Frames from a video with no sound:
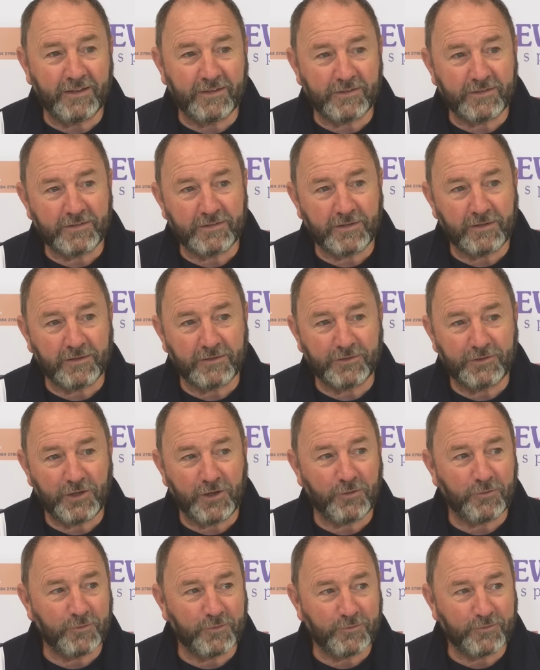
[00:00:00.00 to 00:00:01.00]
that's a uh,
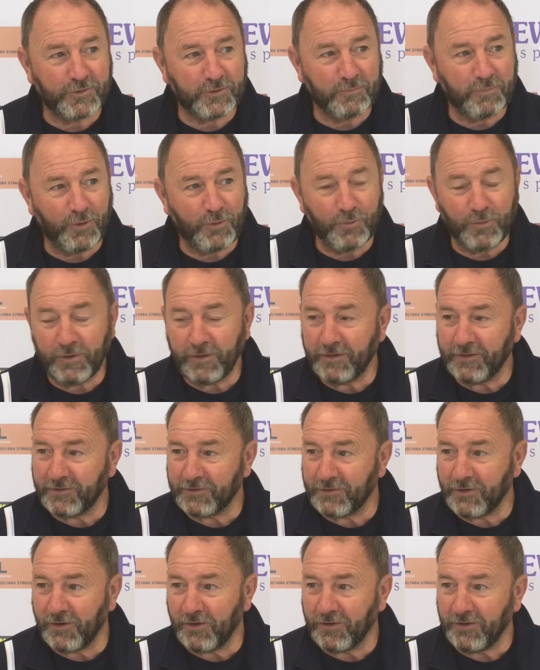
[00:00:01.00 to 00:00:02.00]
Cheltenham supporter
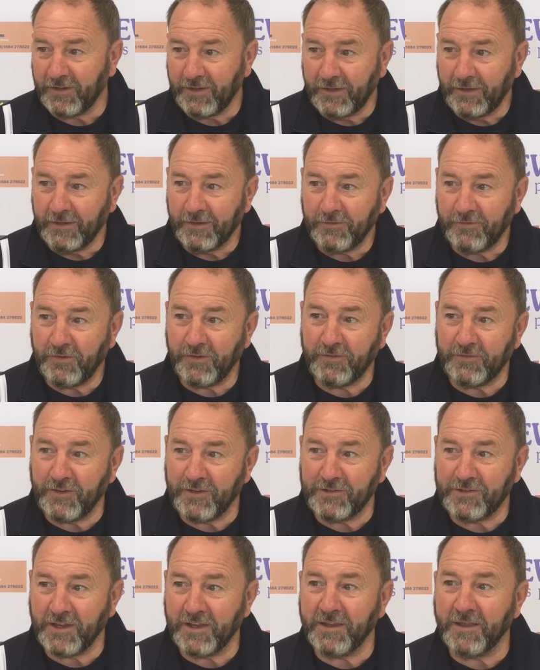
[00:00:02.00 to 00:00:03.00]
that's got
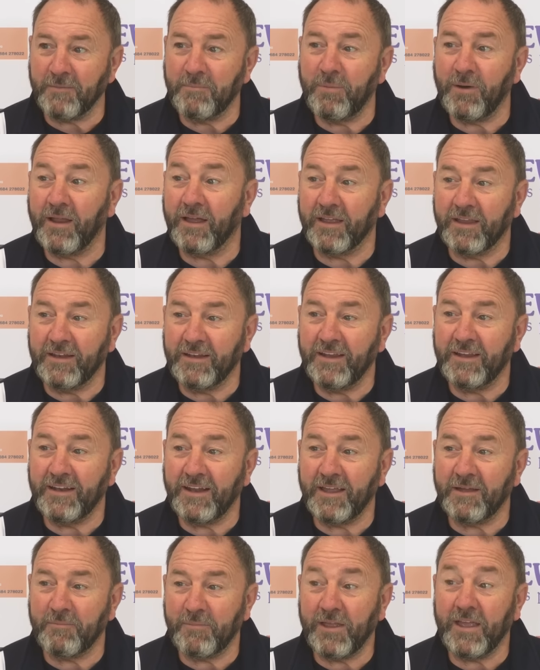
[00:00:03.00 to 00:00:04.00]
50 seater plane,
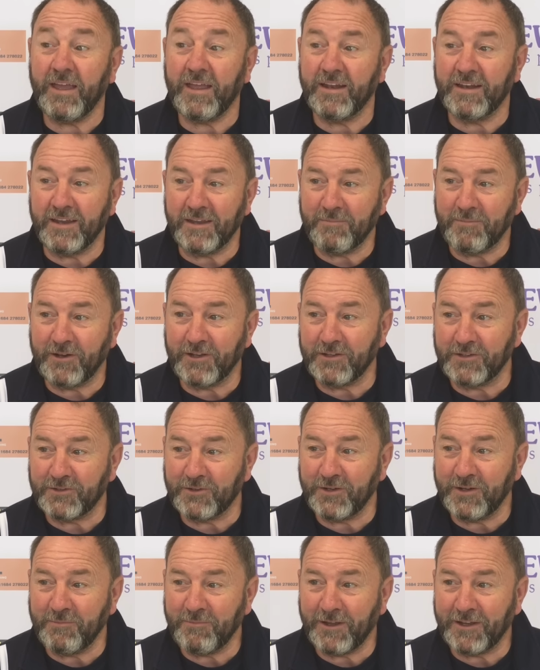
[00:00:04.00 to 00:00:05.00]
then that'd be handy, please.
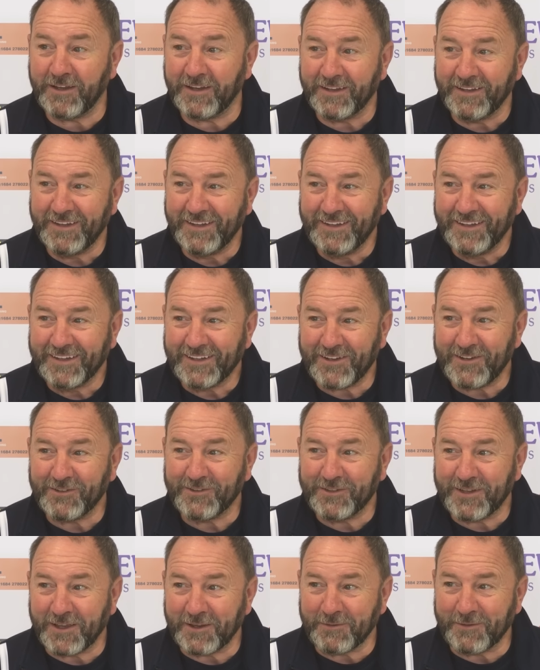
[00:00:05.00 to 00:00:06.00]
Could he make
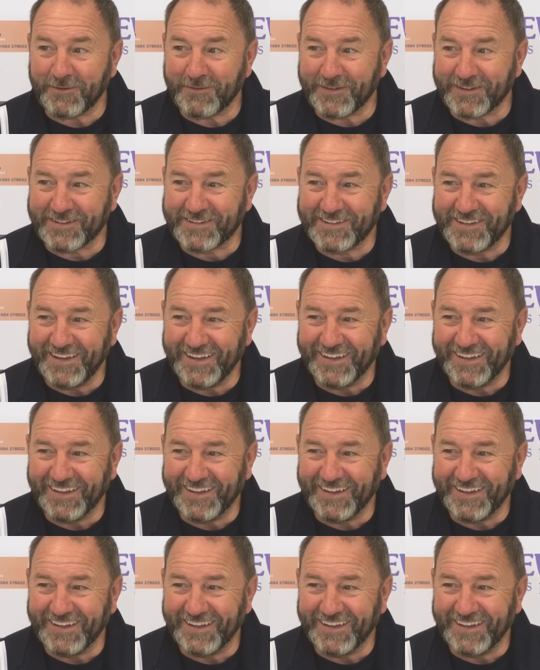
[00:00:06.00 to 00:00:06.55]
contact with us?